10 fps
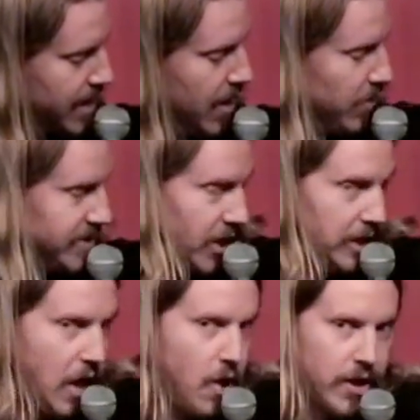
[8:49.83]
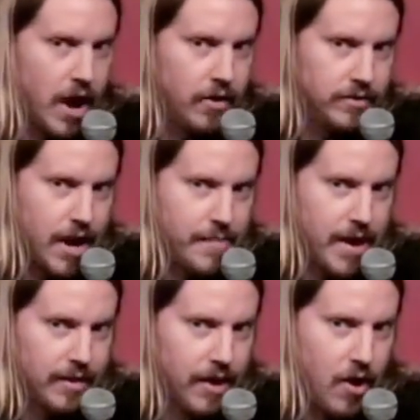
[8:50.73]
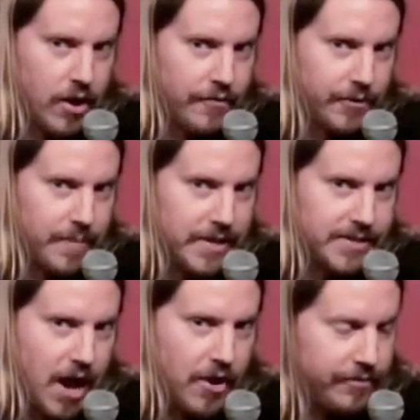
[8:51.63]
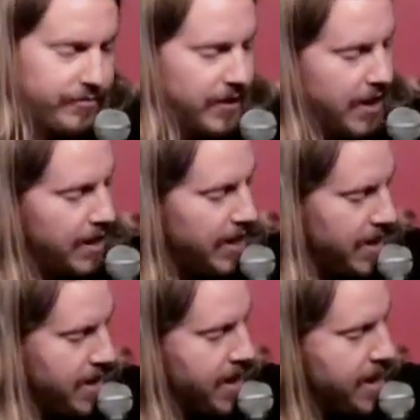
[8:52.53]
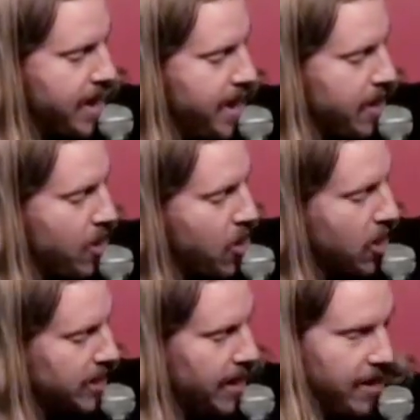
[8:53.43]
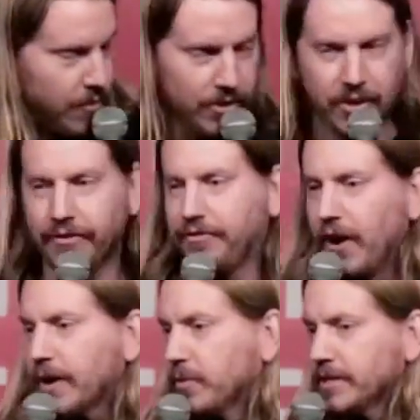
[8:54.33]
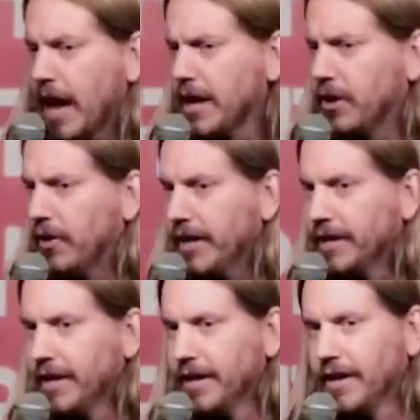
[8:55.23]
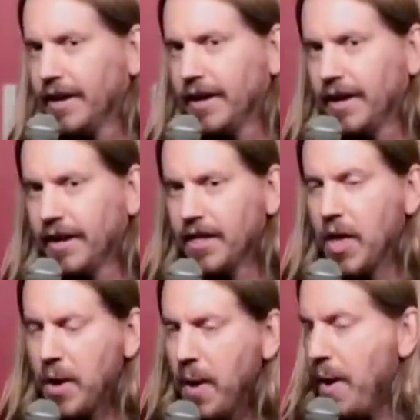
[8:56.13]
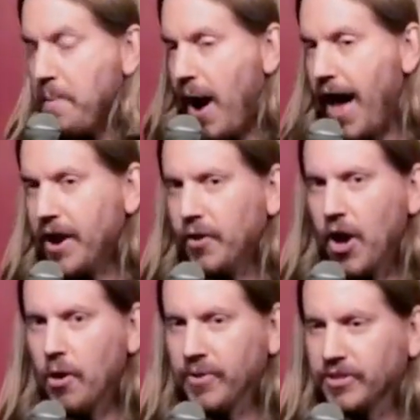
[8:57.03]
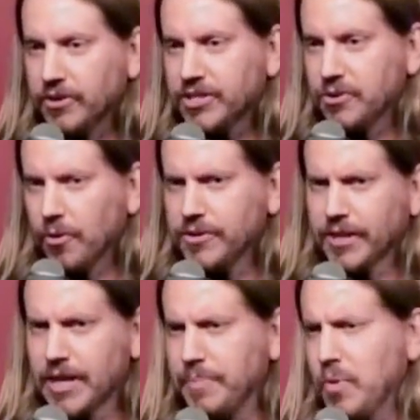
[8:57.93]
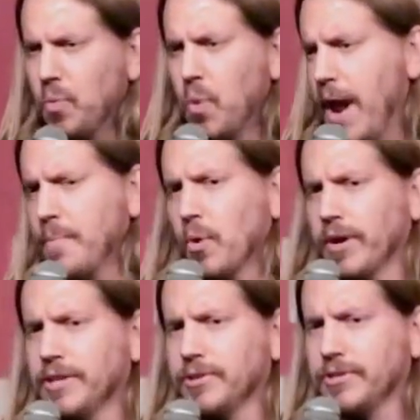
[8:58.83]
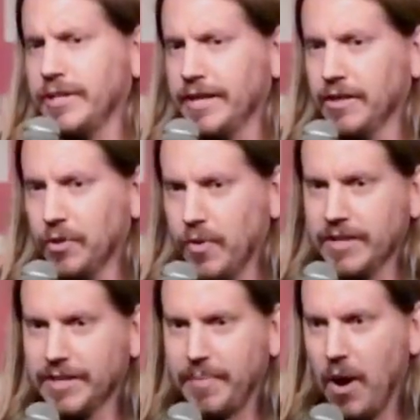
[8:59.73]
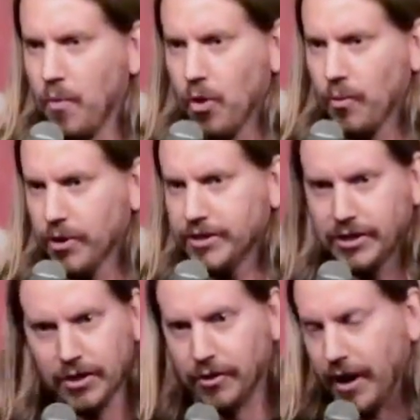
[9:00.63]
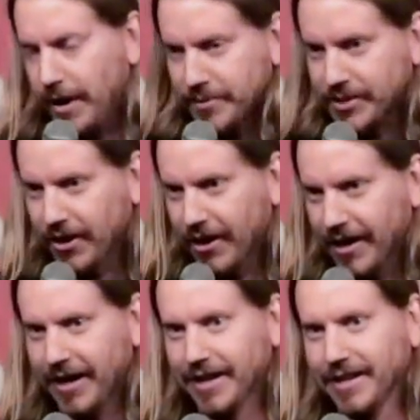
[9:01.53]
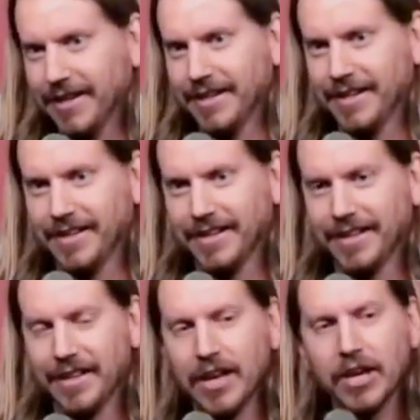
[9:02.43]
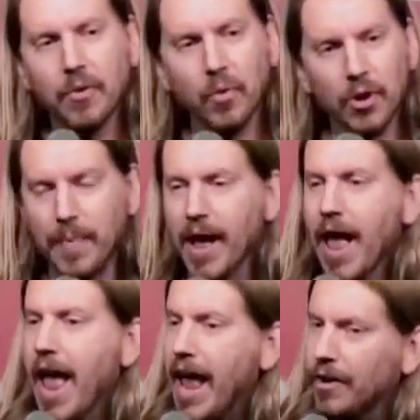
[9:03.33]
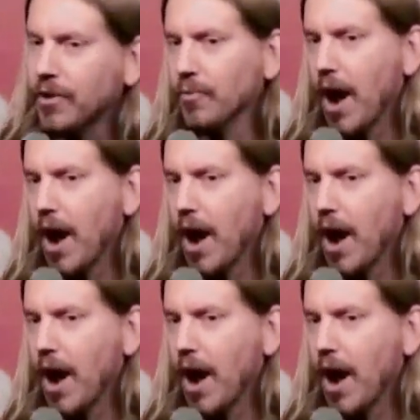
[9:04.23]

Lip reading: It was a logo. I made a logo for myself. And it had a Hawkeye. What the fuck was I doing? I don't know, but those stories are going to be way more interesting than the ones about World War II. I'm sorry. Look, Henry